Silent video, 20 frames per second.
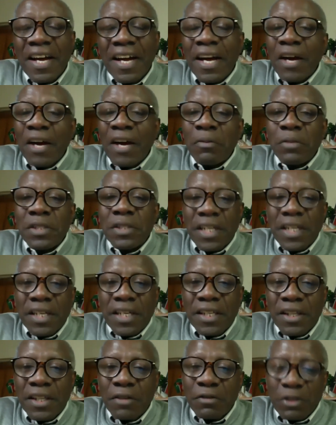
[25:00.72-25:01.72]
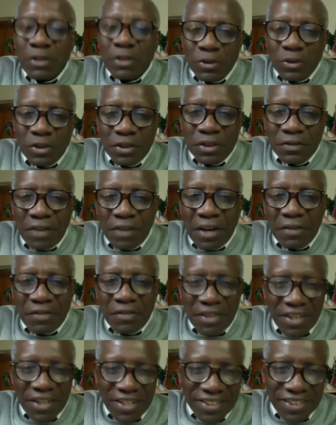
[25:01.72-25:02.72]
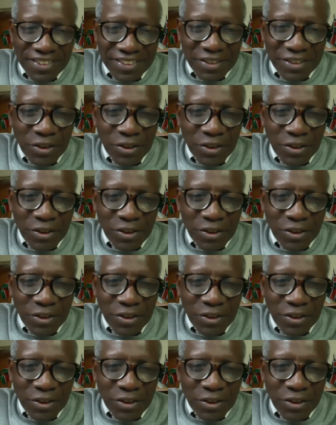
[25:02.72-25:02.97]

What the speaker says: We've been taking them for 25 years.